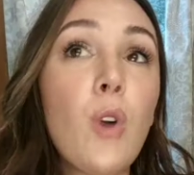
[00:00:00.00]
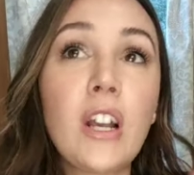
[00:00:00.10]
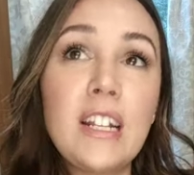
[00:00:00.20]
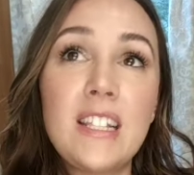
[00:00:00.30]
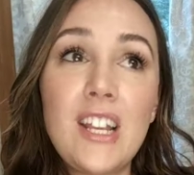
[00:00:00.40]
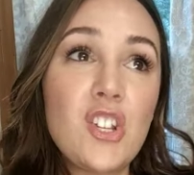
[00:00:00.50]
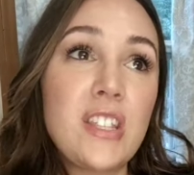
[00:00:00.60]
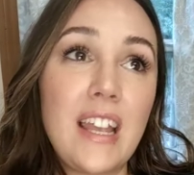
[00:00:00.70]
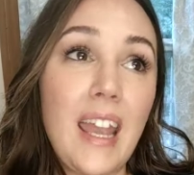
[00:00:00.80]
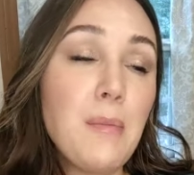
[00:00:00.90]
organizations
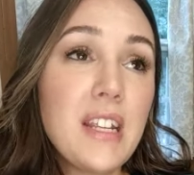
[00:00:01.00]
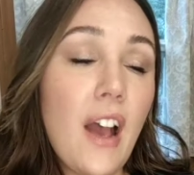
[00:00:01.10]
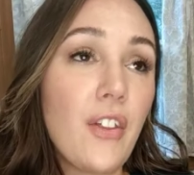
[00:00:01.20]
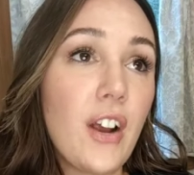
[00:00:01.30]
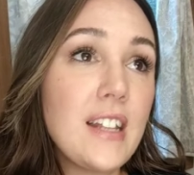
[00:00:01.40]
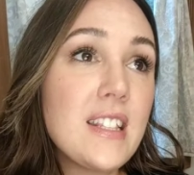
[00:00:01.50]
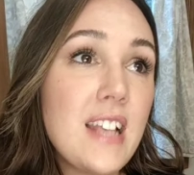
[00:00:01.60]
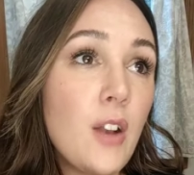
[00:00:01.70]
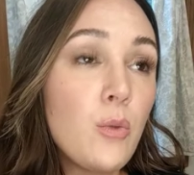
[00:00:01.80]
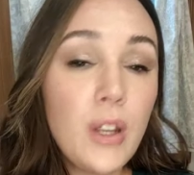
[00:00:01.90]
that came together and said,